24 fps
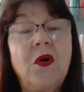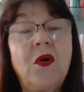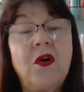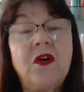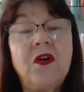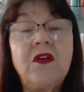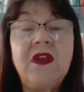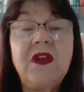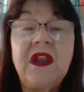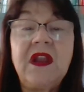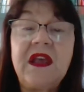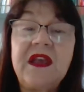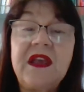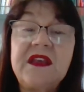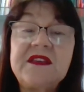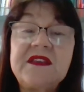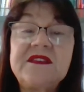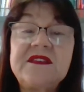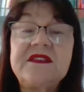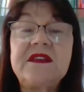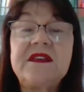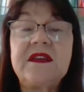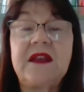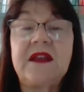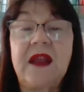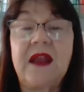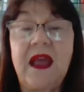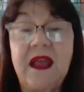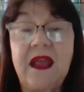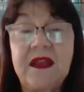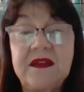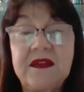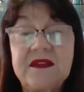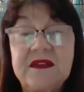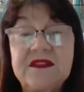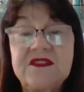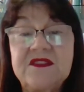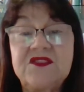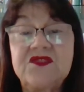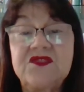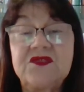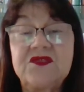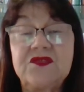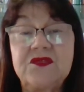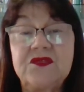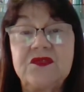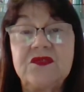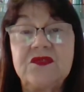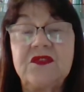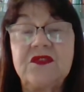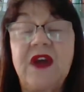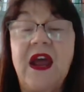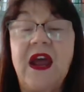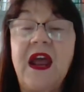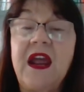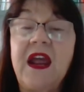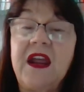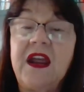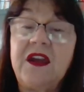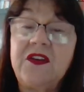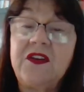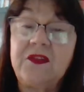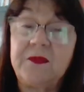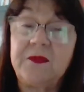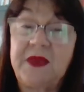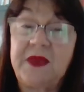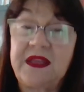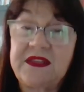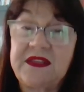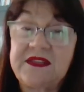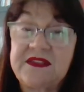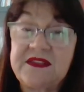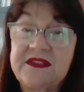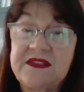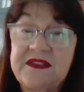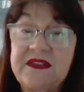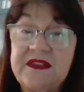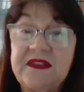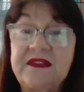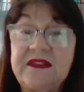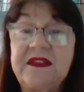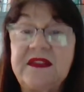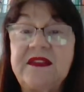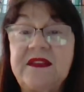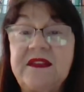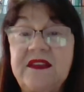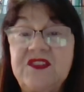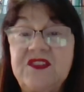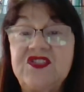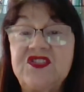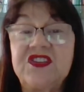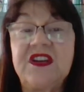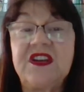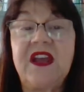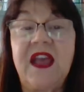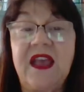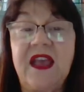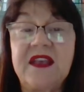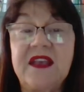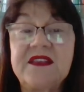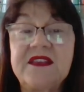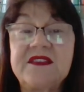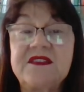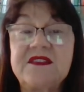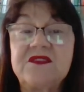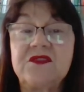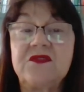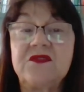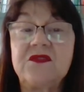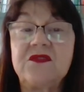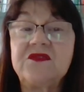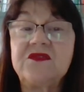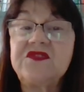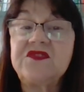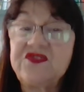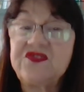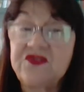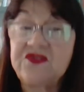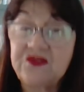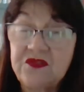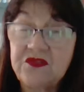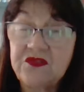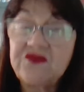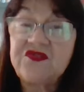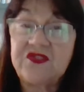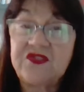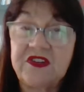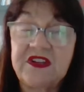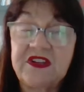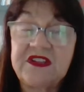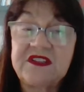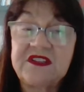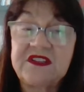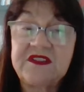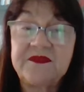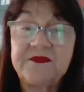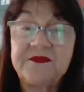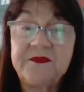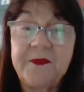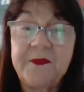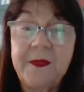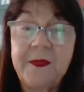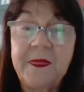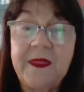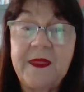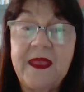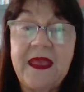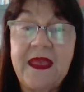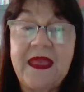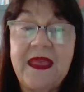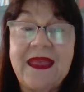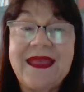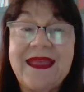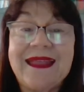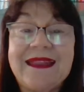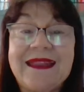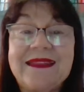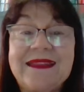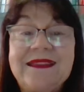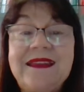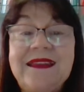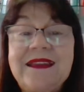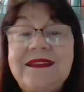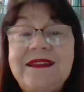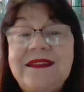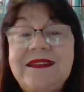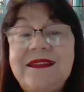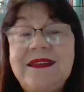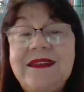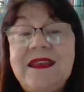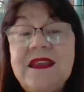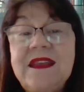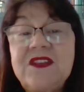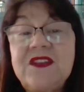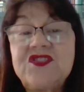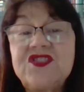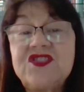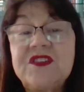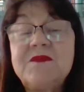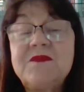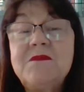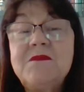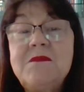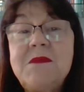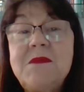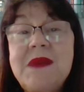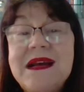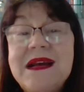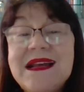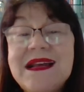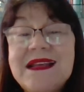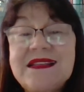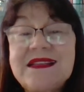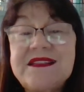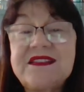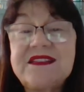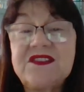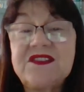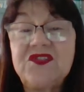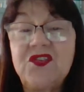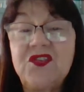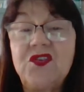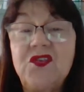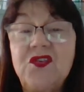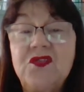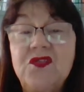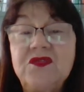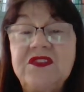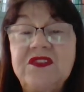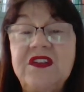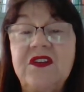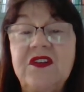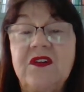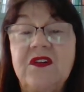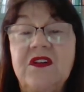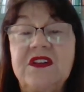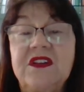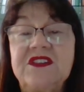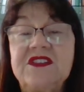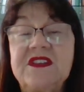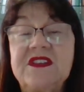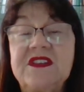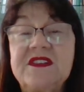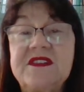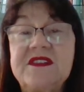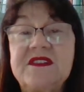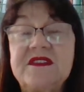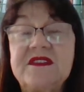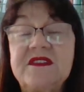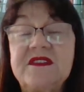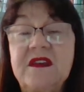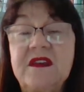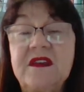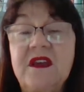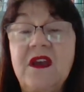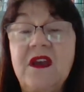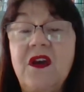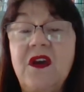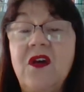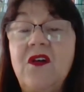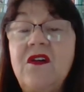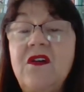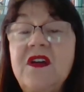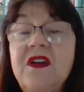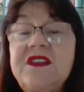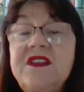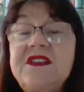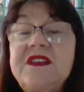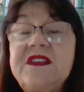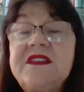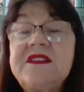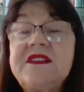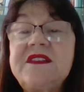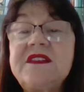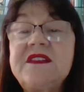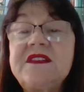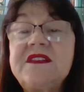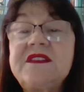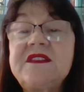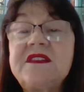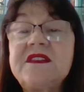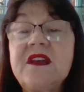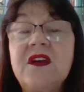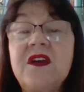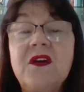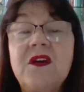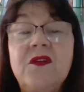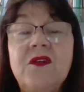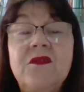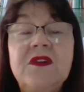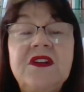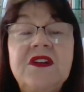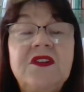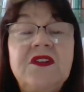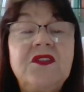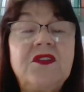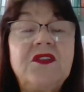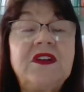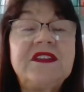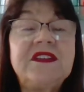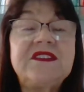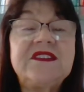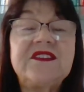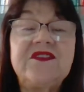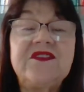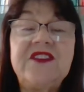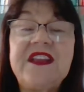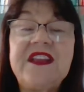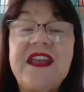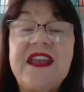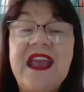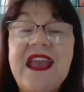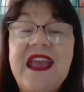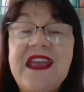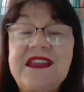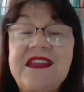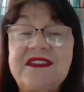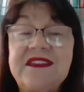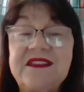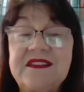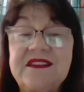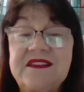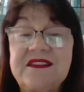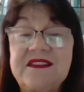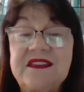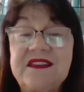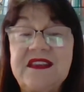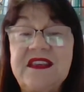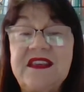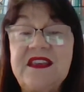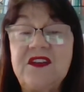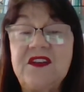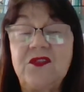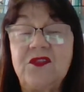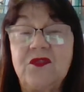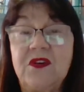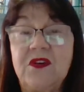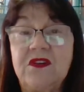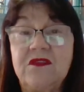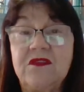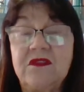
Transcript: or less inclined to arguments the teacher has to construct. The teacher must know the audience. Audiences were not created equal.